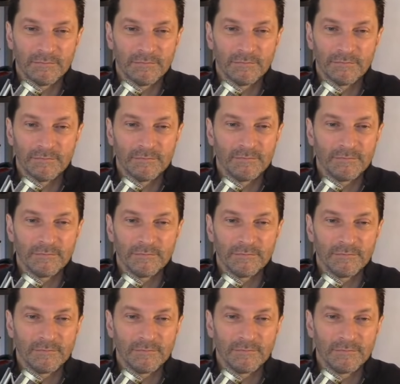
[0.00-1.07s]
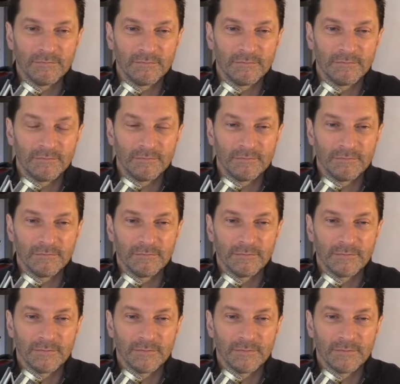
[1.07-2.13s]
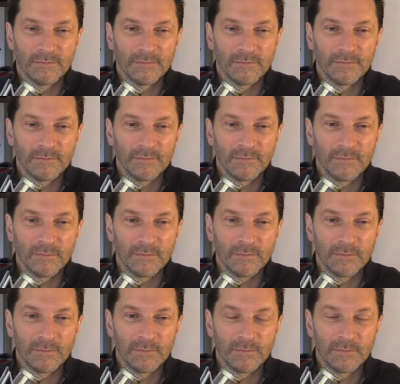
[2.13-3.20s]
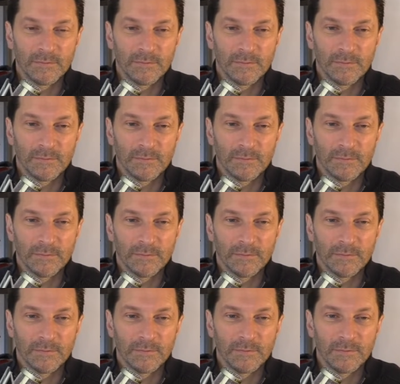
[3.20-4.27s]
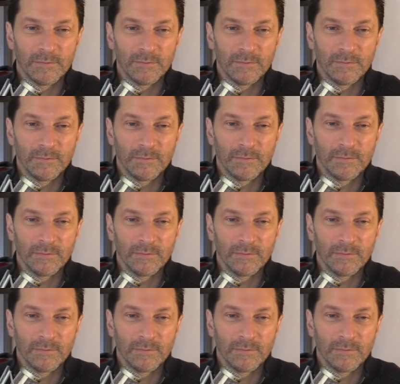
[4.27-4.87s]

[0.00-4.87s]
(silent)